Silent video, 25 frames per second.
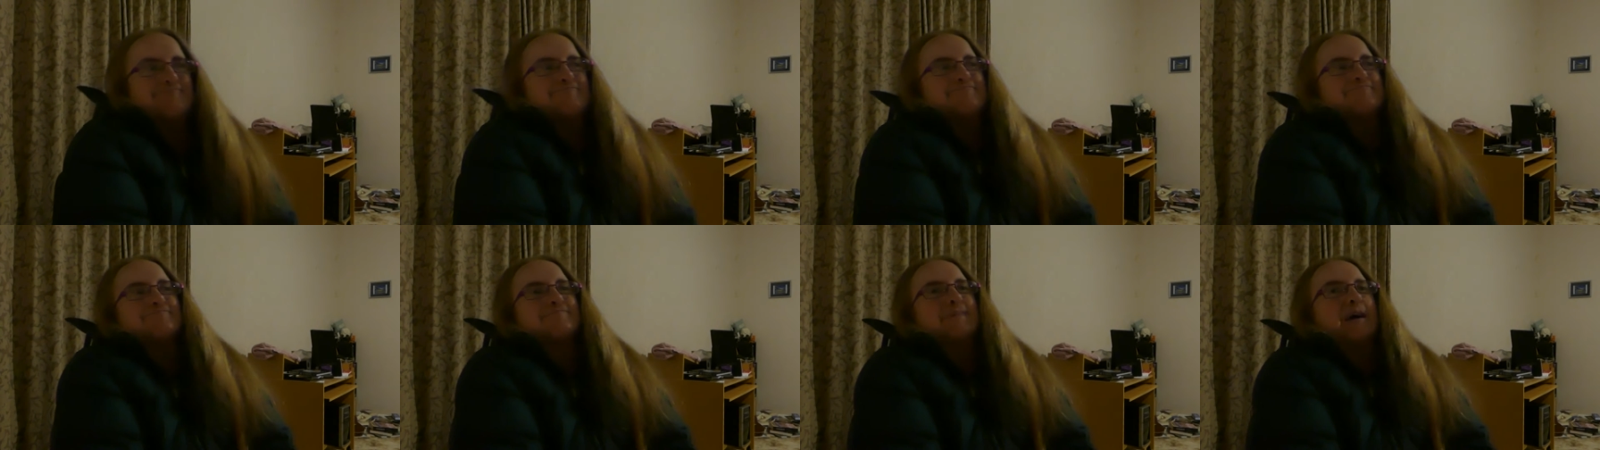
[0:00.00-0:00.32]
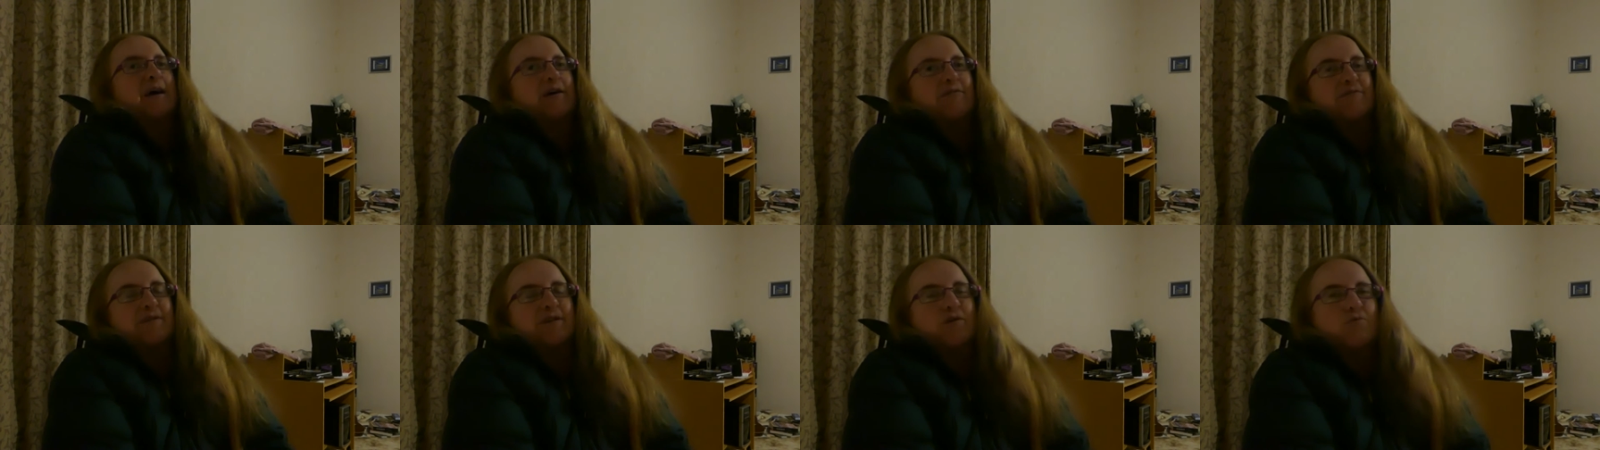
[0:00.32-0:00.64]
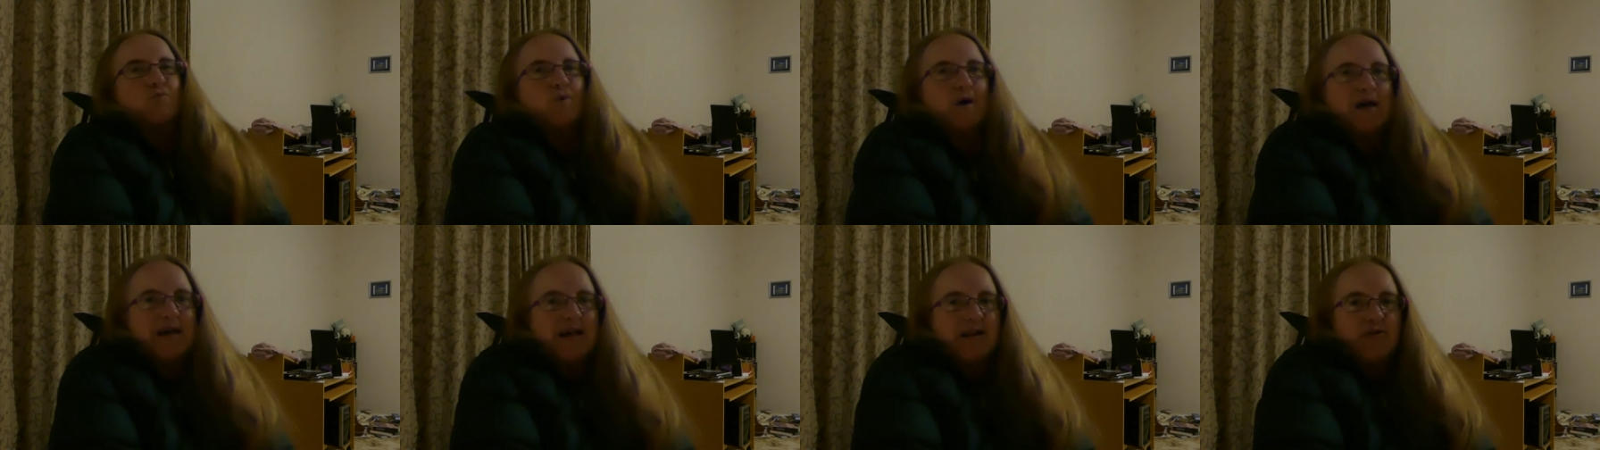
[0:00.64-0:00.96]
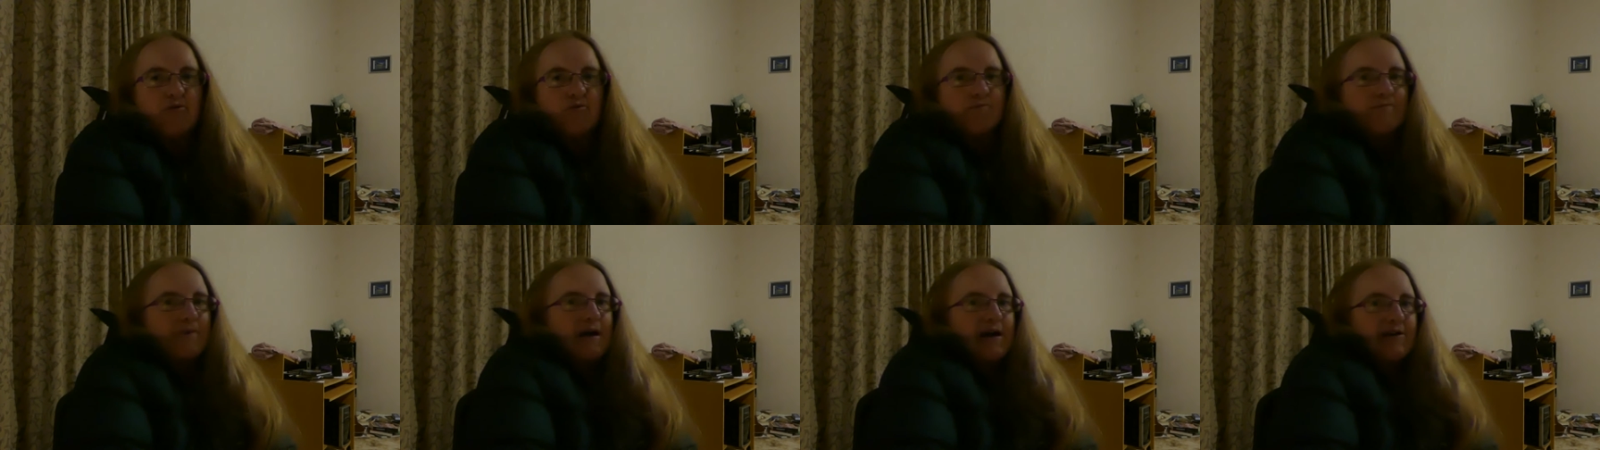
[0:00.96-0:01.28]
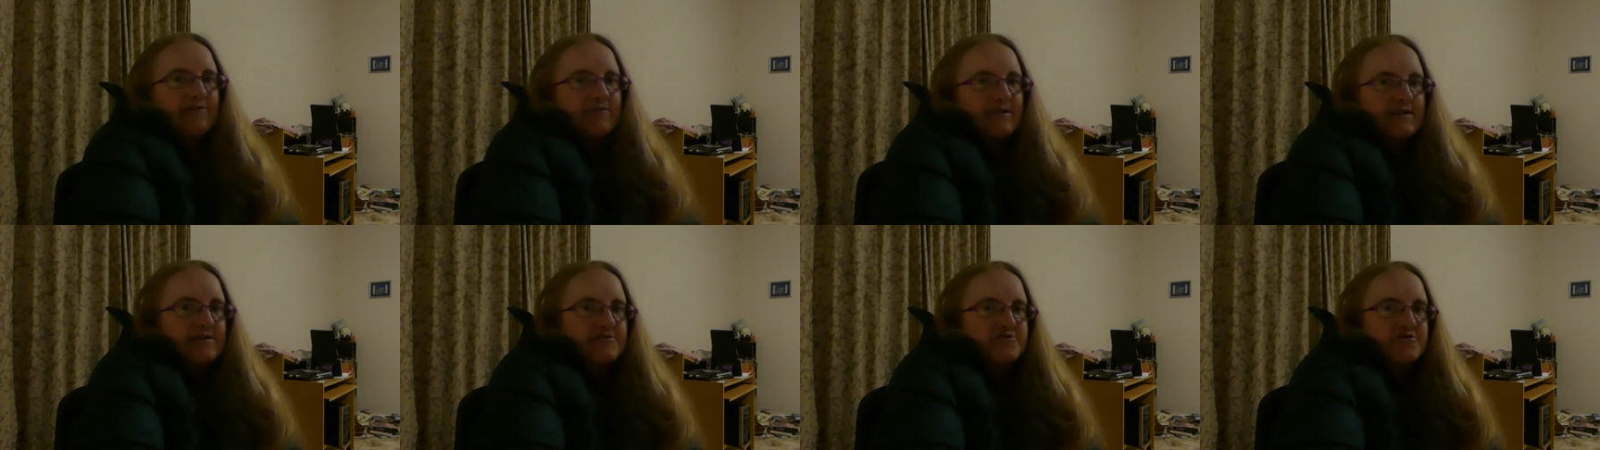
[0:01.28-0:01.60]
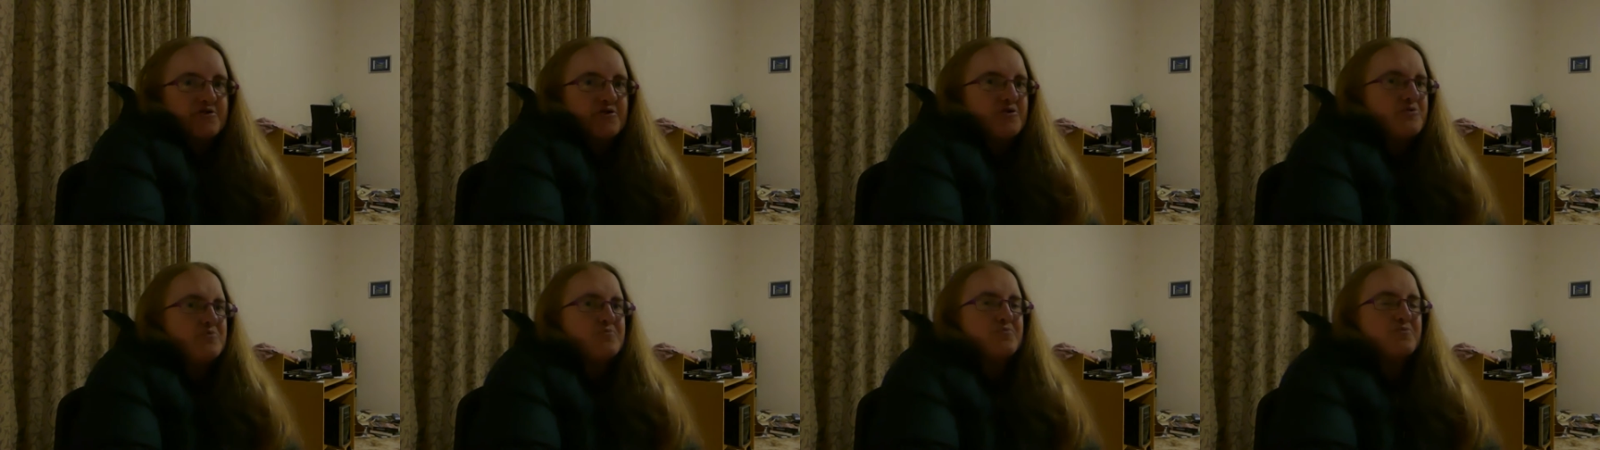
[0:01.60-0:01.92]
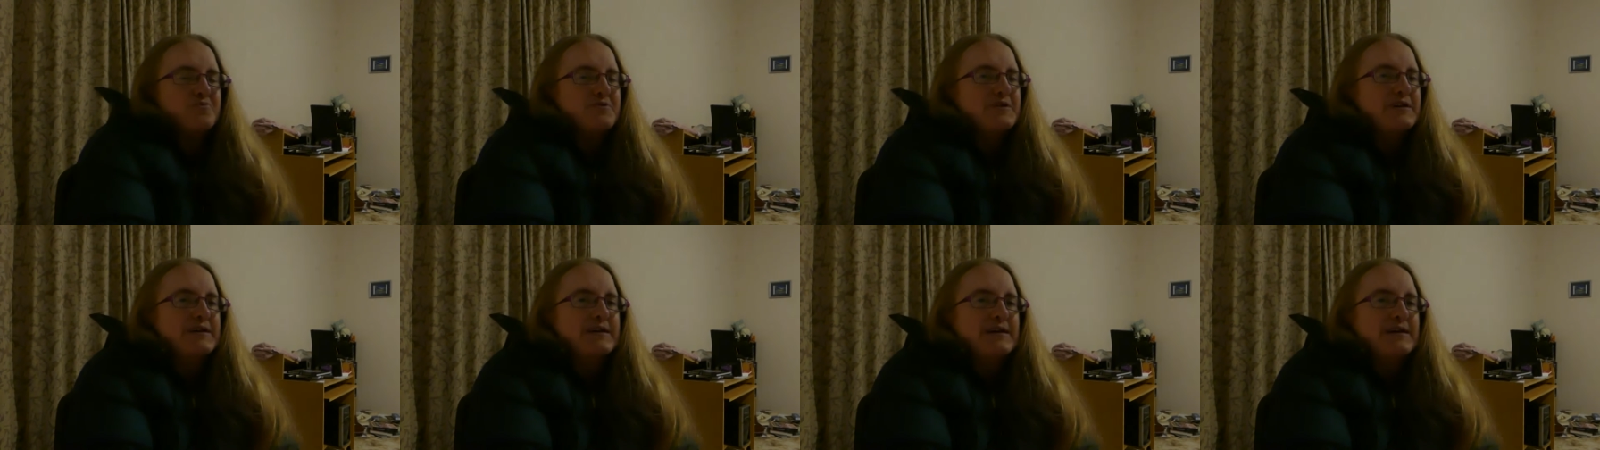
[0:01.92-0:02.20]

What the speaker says: Mariner 1 or Mariner 2?